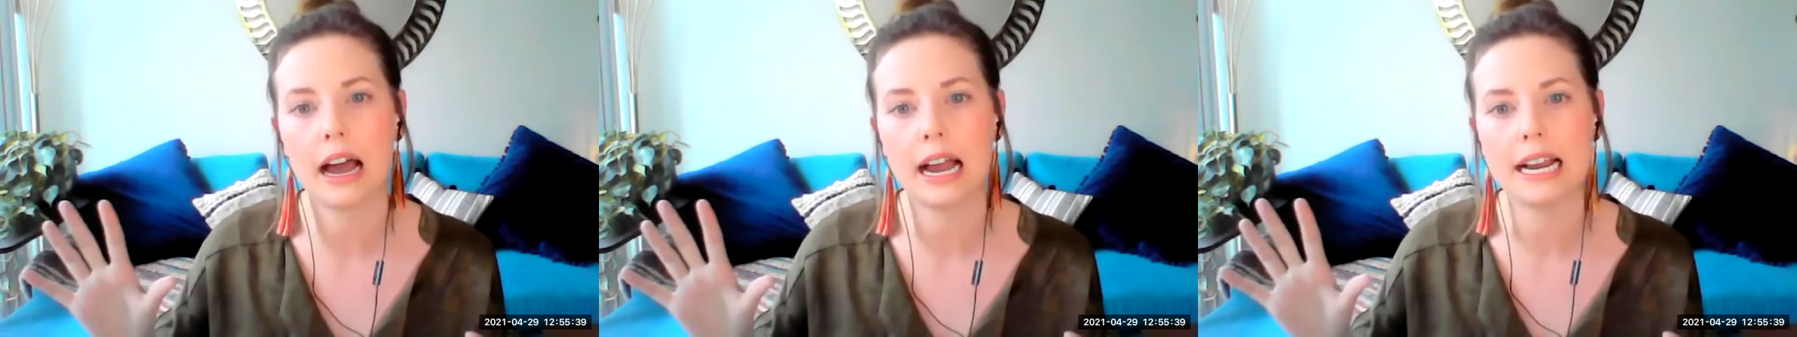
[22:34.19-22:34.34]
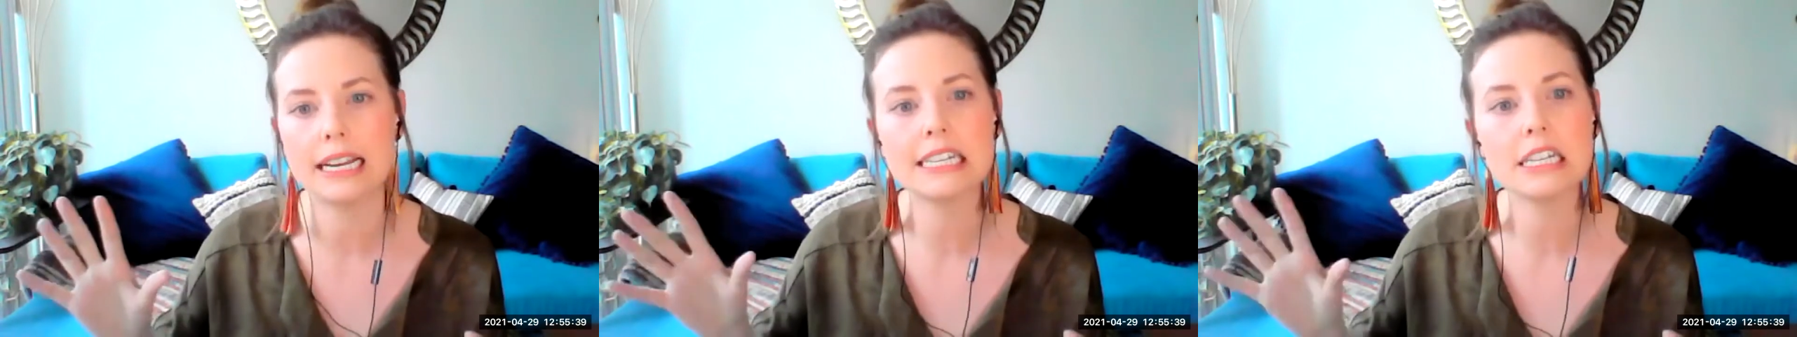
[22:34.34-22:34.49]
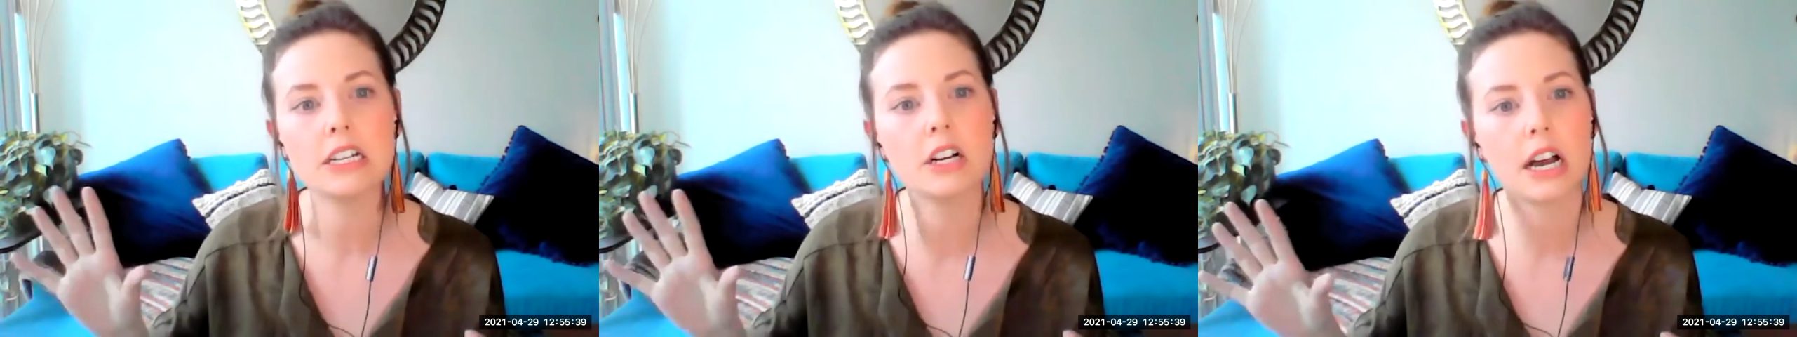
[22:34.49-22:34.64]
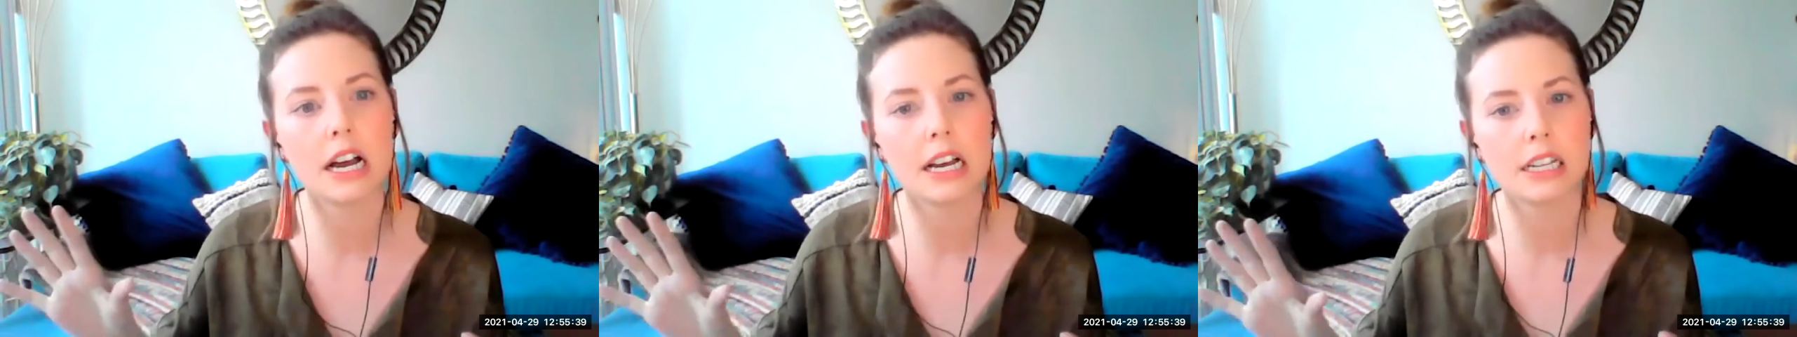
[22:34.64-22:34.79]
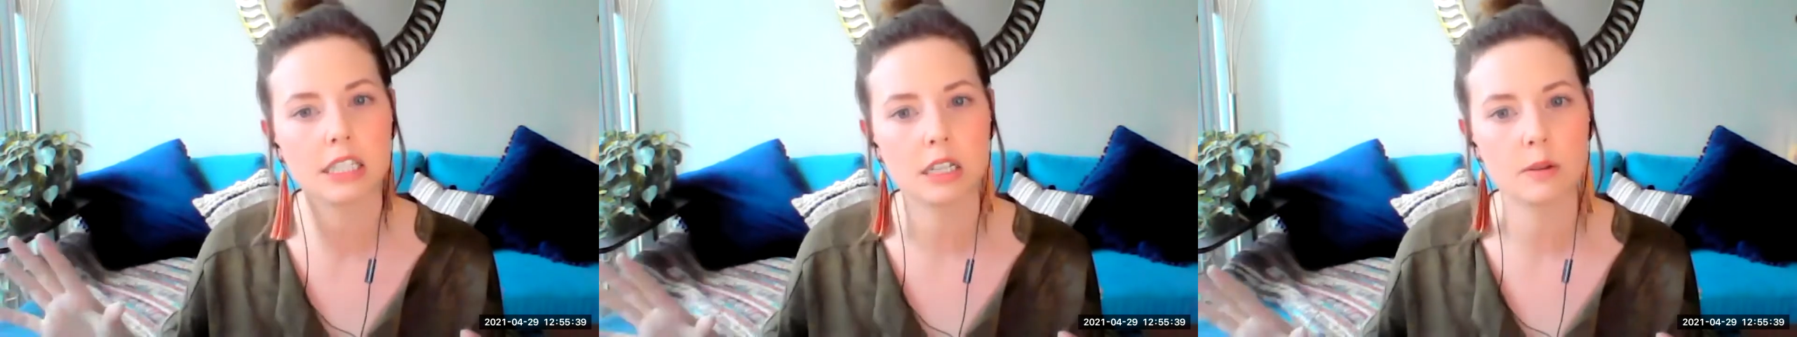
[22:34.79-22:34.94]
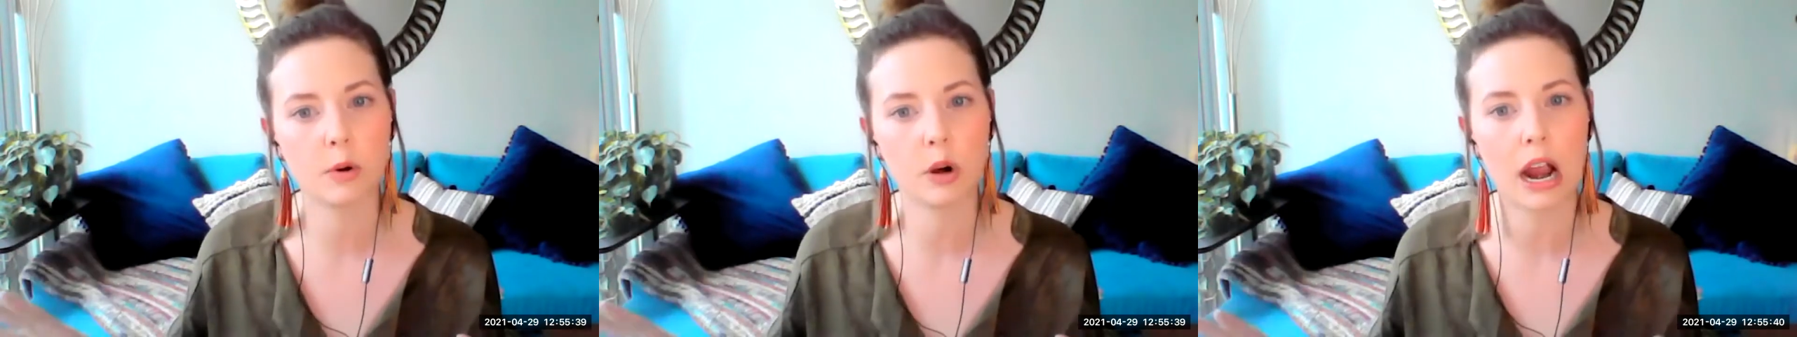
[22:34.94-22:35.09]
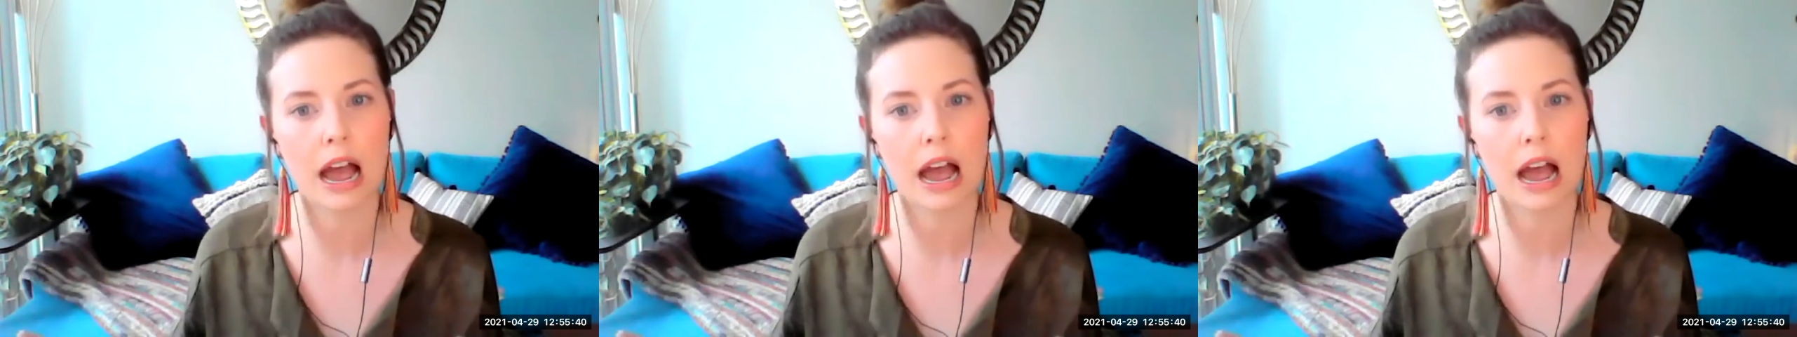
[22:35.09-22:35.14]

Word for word: ideal customer